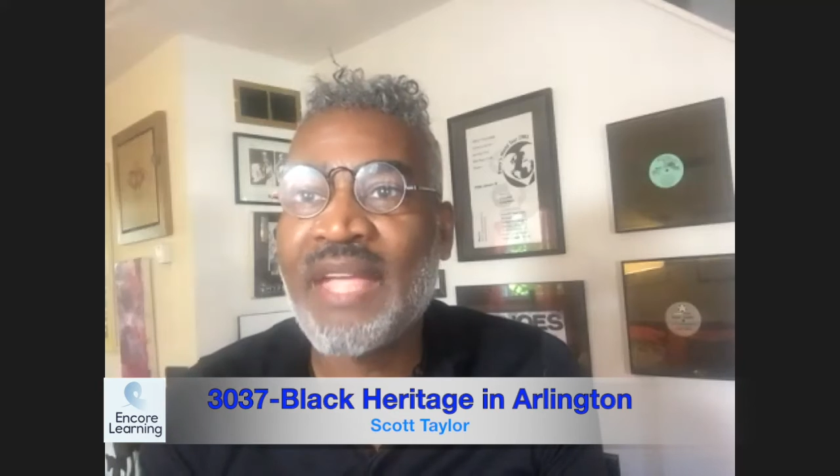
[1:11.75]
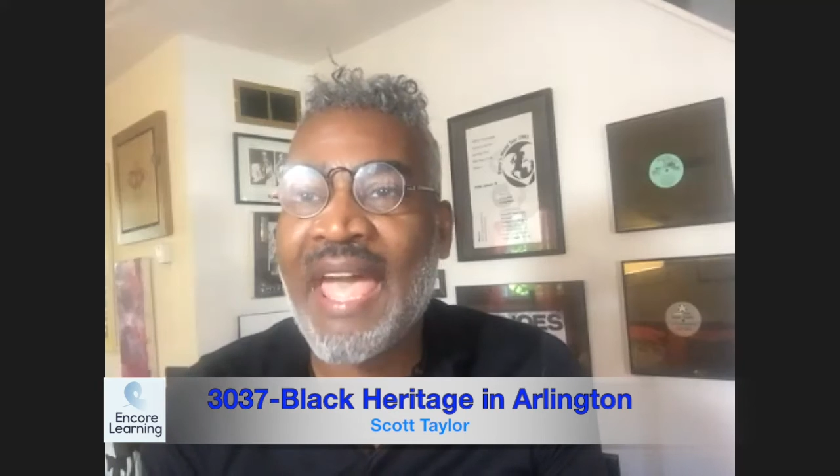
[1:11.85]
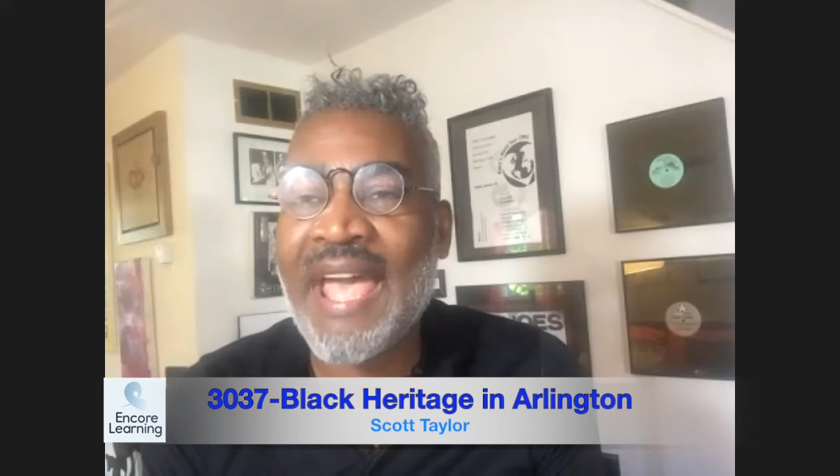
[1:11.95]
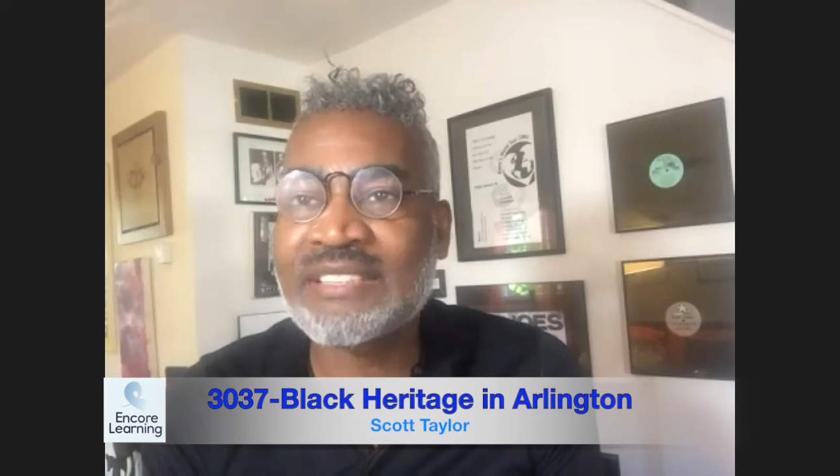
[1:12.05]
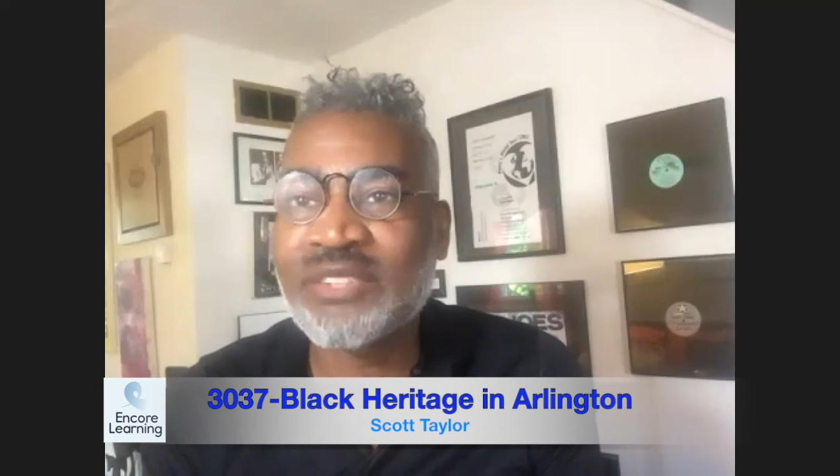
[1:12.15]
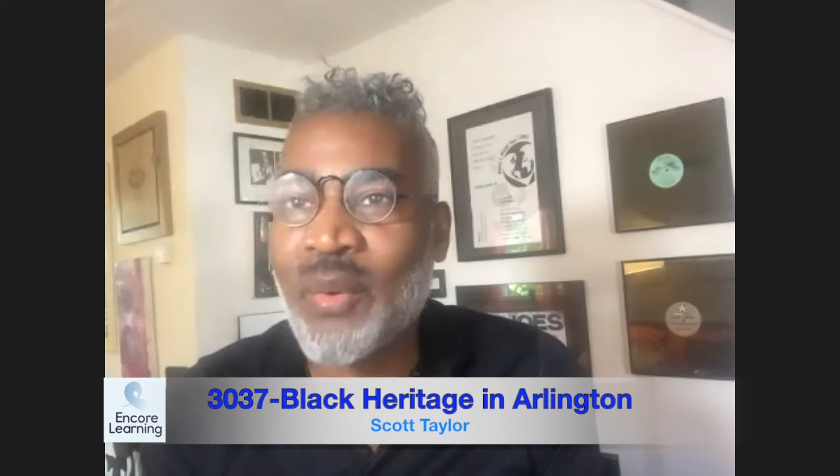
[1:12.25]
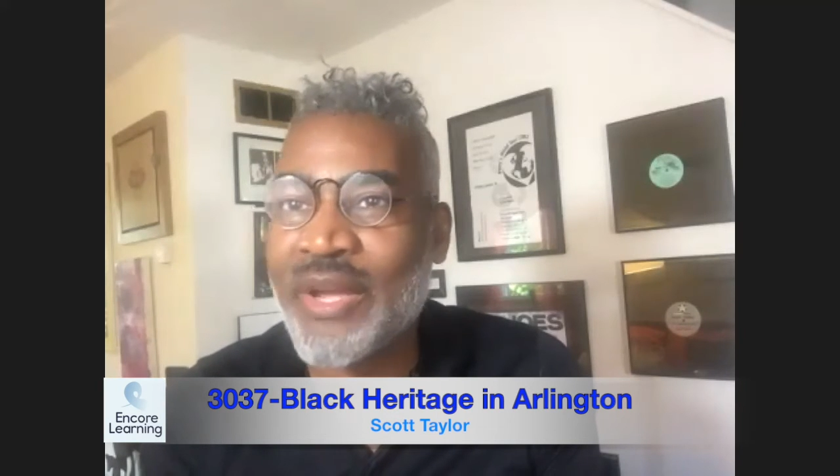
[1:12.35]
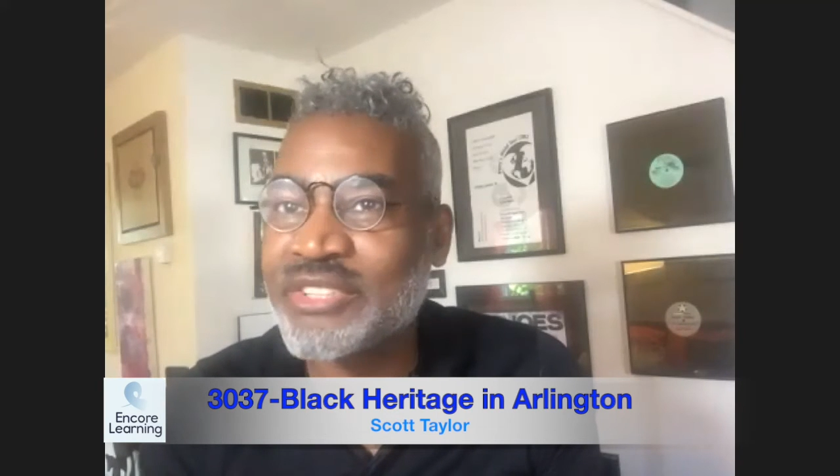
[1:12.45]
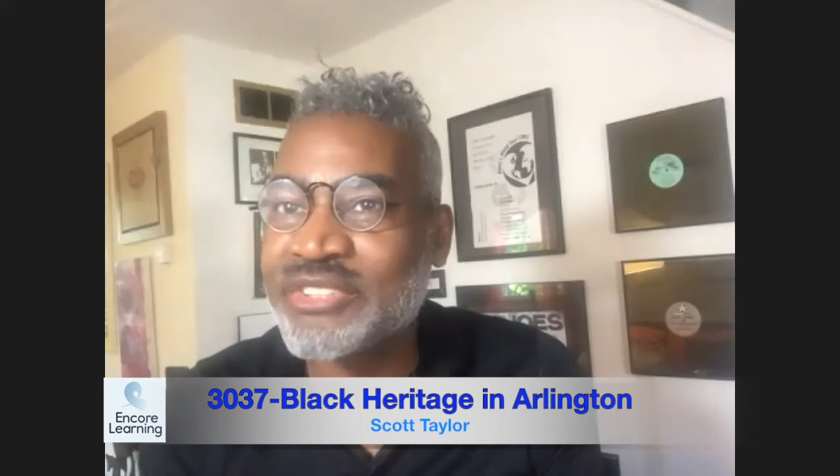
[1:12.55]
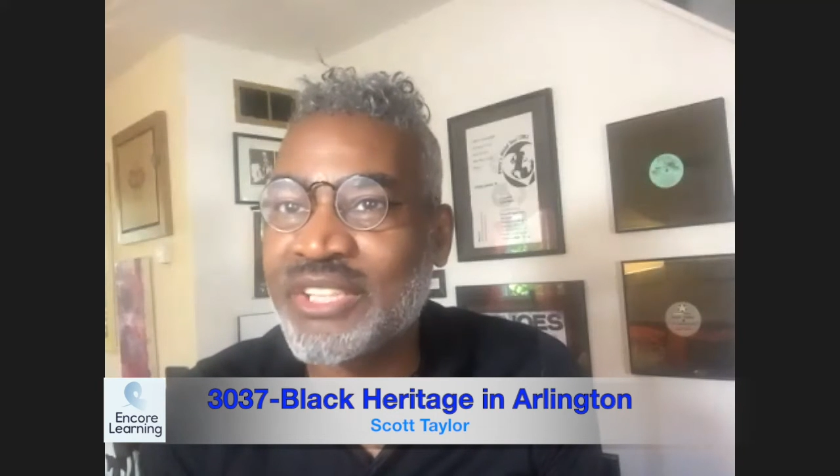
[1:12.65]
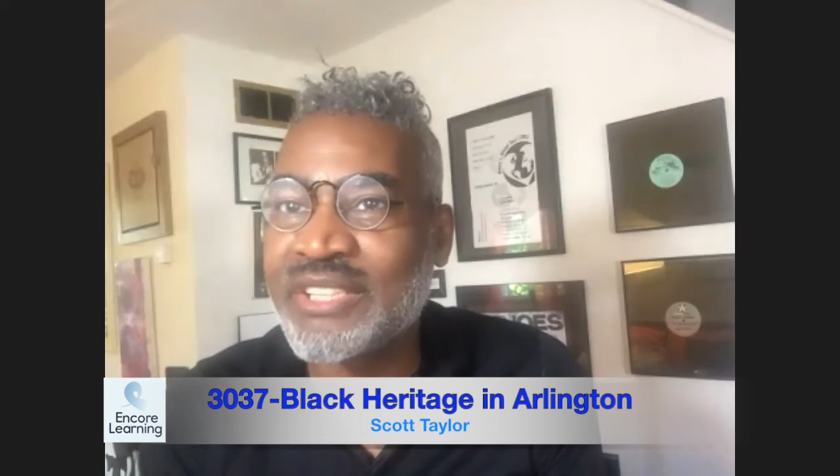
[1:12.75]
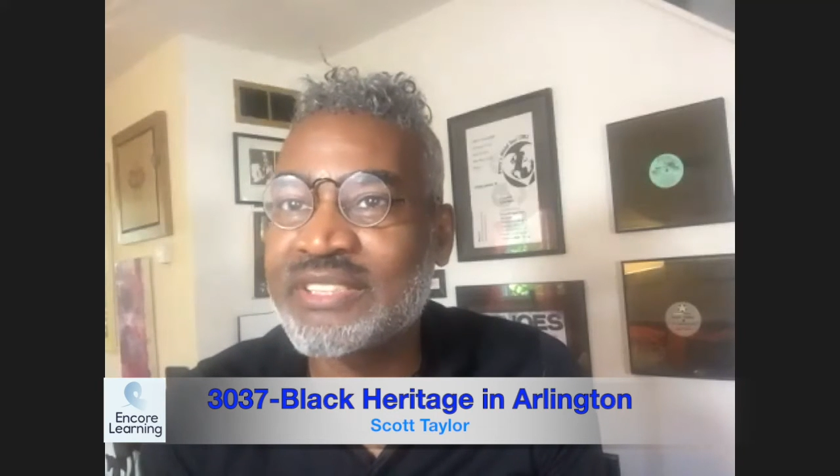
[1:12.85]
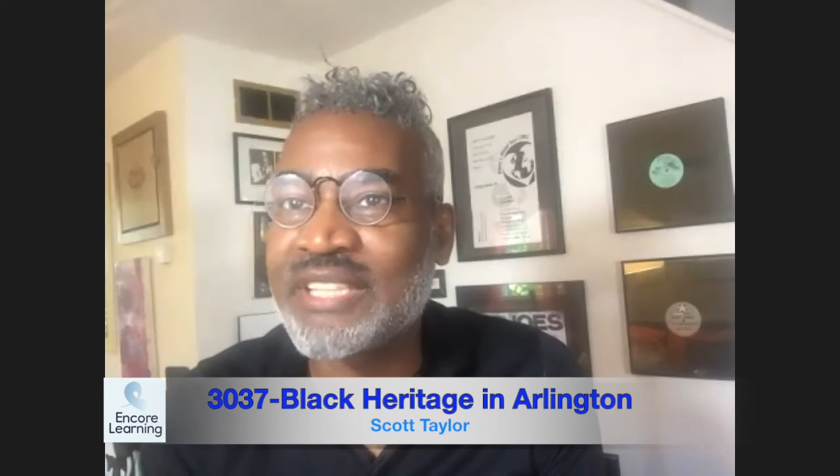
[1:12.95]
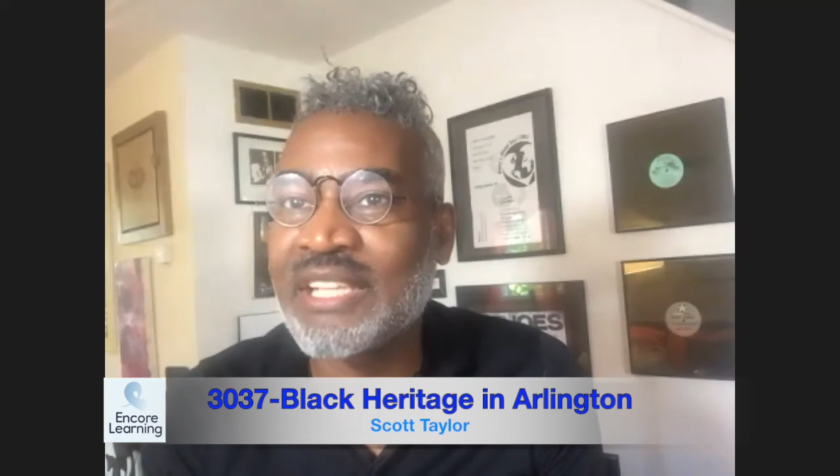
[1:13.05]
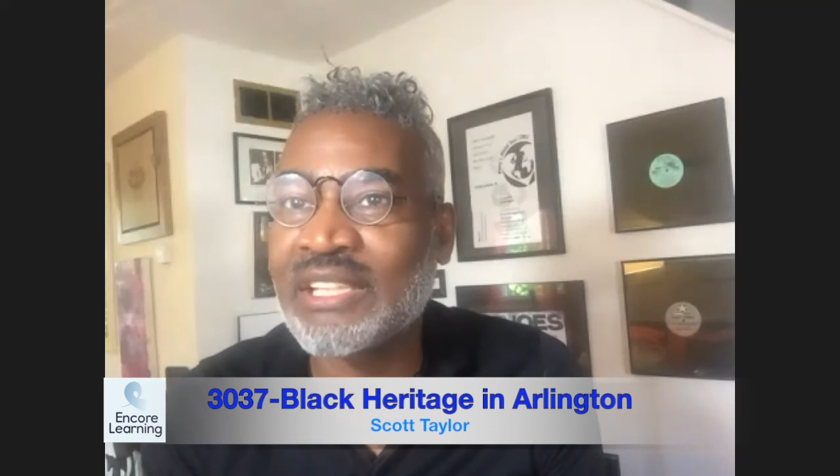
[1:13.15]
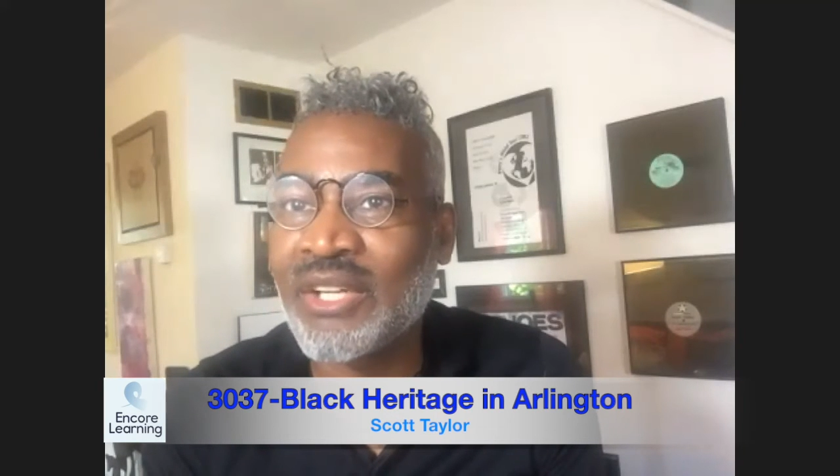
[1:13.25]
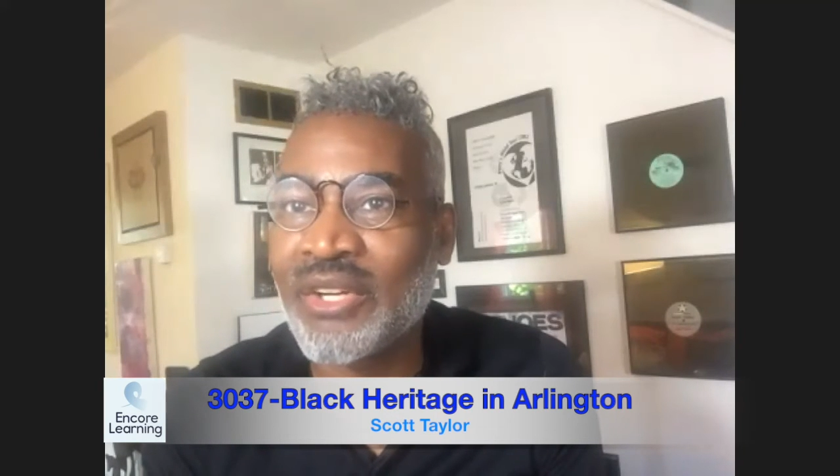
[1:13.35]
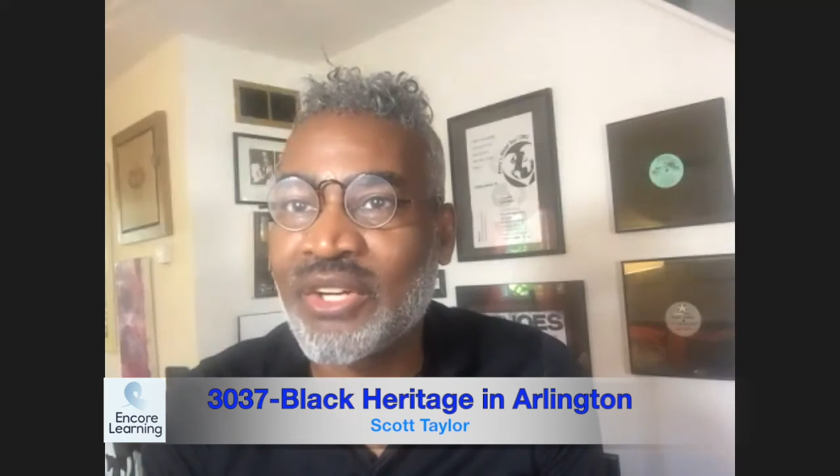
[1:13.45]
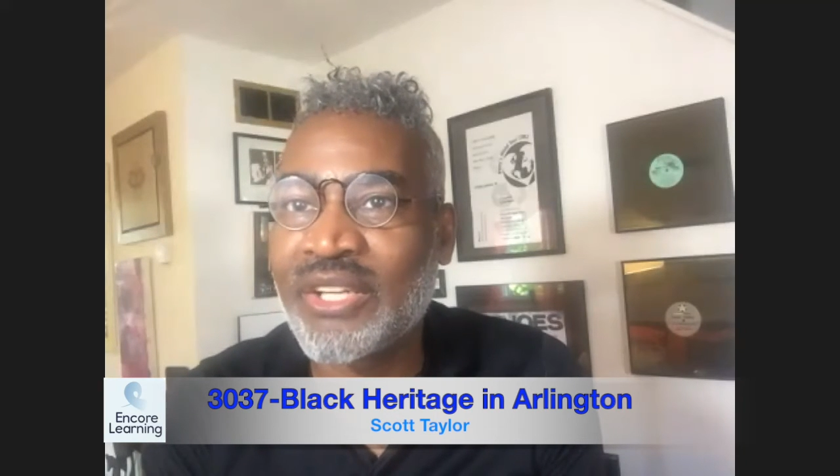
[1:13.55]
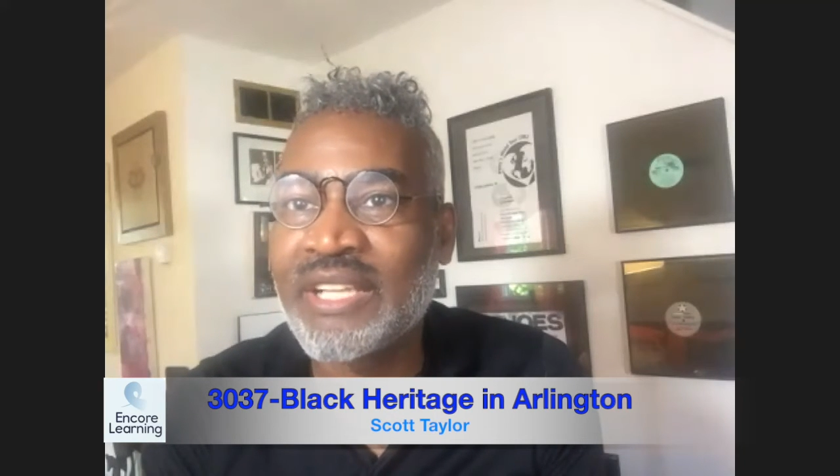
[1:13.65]
ask questions, and
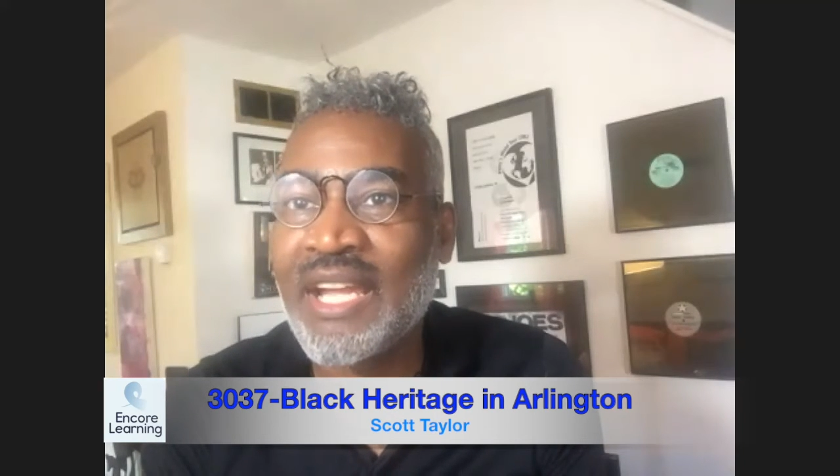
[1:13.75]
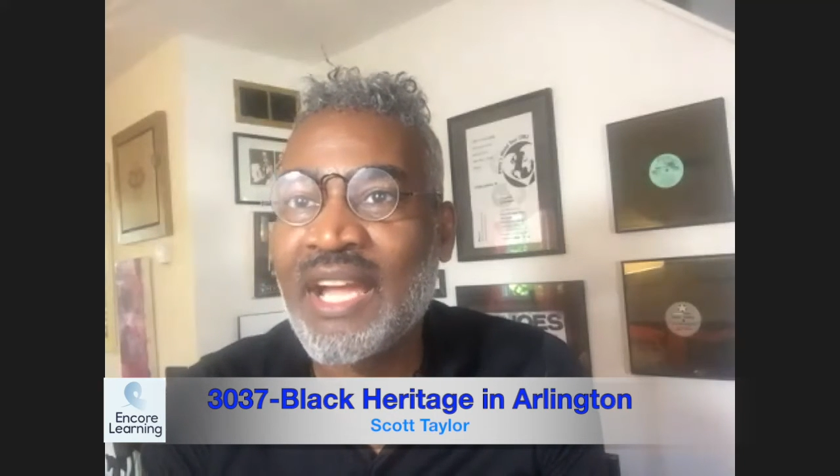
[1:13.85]
learn.